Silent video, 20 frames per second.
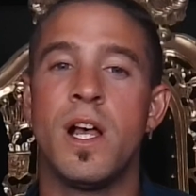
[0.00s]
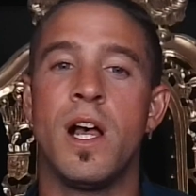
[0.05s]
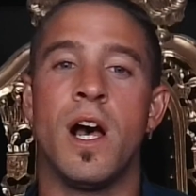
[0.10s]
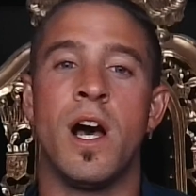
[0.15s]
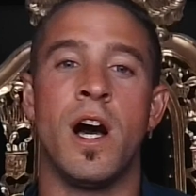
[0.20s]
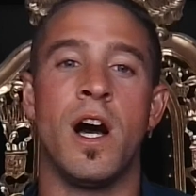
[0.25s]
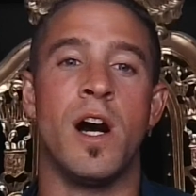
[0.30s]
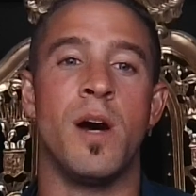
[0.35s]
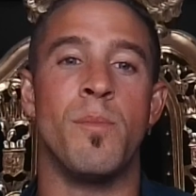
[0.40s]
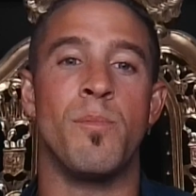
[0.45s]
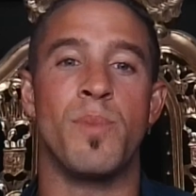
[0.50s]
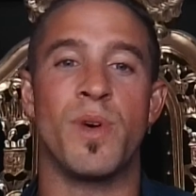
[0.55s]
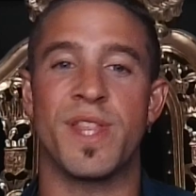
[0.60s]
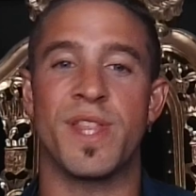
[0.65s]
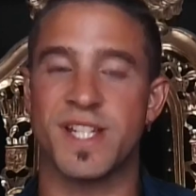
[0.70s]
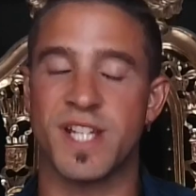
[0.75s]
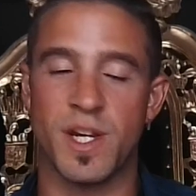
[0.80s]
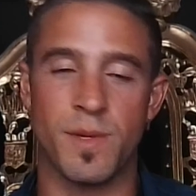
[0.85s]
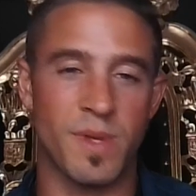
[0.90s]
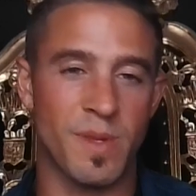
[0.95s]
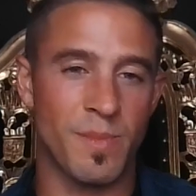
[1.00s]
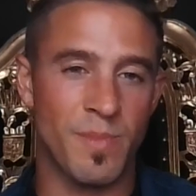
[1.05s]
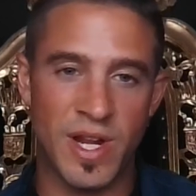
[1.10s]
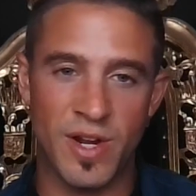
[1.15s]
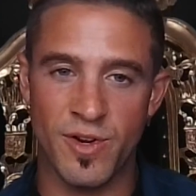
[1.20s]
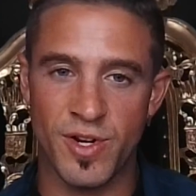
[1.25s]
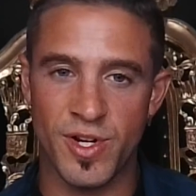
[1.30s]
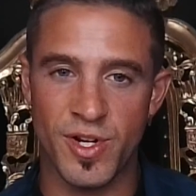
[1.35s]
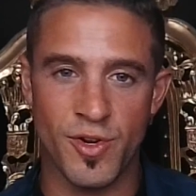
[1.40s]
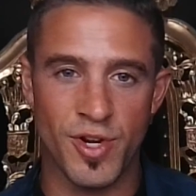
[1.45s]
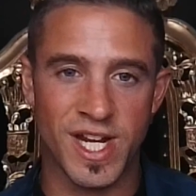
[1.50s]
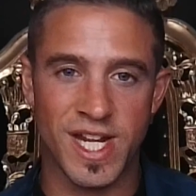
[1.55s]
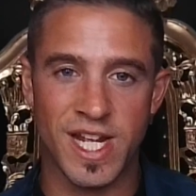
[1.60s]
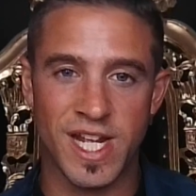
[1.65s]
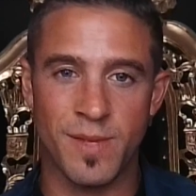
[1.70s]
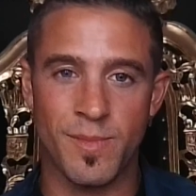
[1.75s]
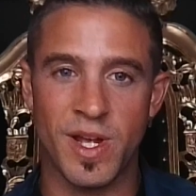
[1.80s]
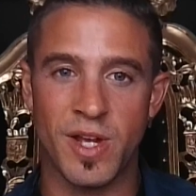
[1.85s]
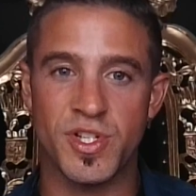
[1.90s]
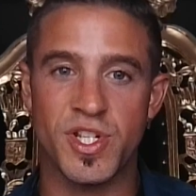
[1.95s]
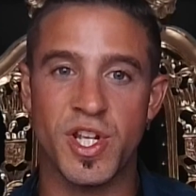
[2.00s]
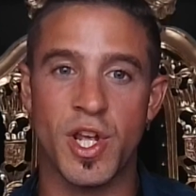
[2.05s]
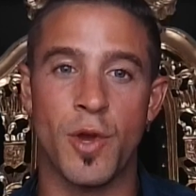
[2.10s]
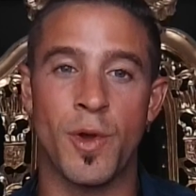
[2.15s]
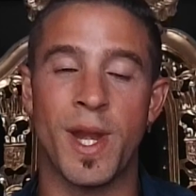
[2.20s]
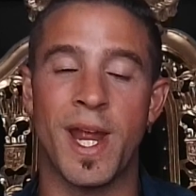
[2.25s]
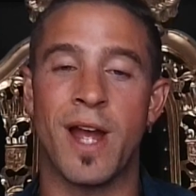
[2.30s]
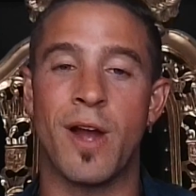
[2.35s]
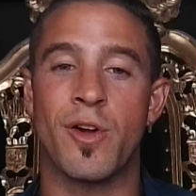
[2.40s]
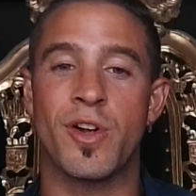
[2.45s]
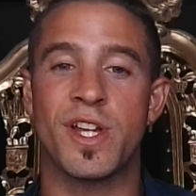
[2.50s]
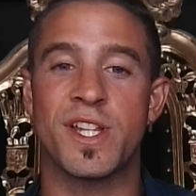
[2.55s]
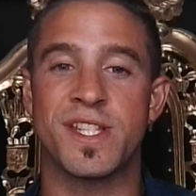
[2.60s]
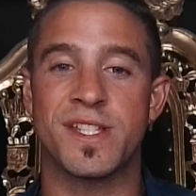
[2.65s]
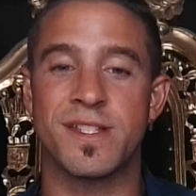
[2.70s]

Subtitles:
But there's going to be periodic emails going out,